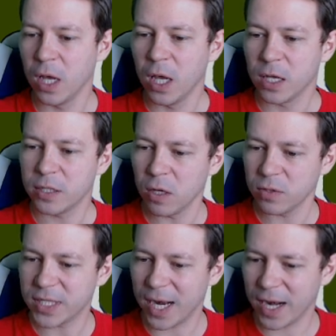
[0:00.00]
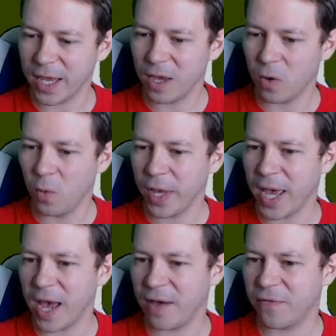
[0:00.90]
So suddenly we
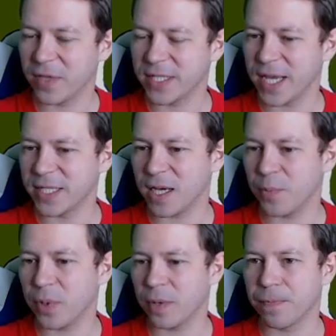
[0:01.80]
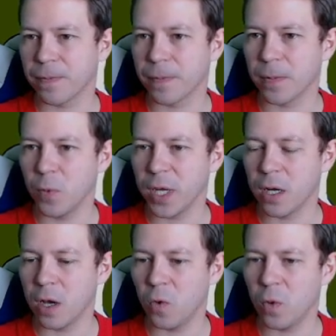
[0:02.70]
have the setup, we
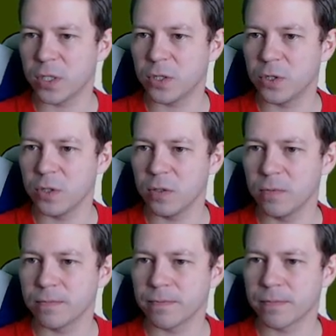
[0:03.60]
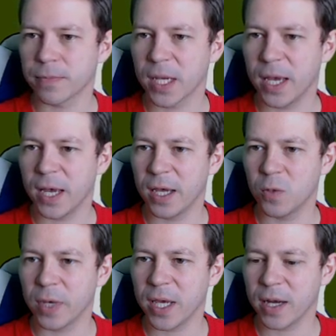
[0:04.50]
know what to do, and
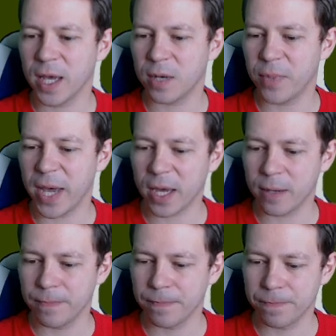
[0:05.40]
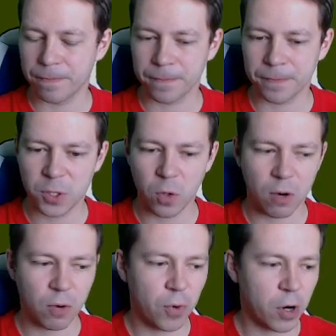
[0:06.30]
we can get back to
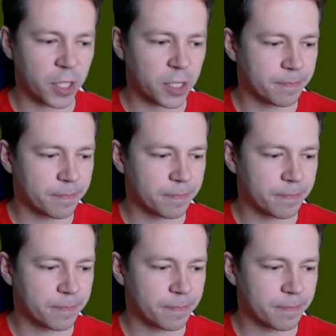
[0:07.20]
our board.